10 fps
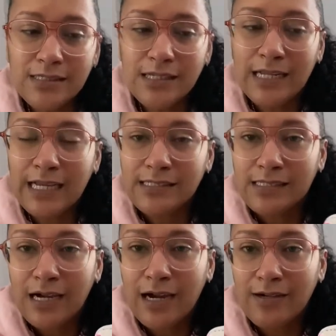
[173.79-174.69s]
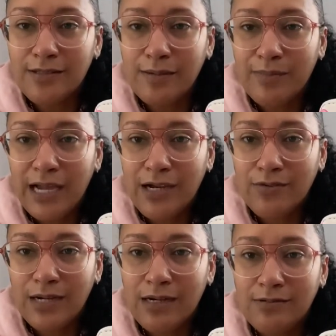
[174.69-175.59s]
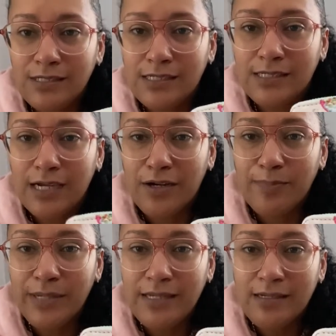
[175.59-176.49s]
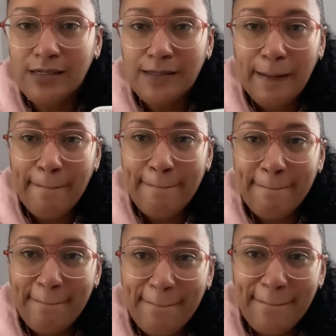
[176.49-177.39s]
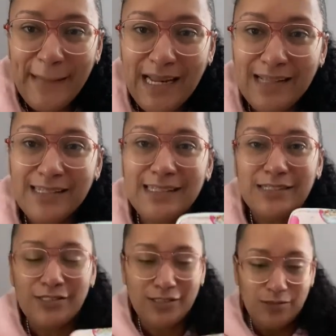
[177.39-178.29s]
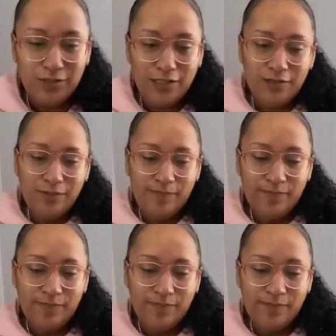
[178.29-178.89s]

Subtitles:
And it has the heart in the background in a dark pink. And I think that's just so cute.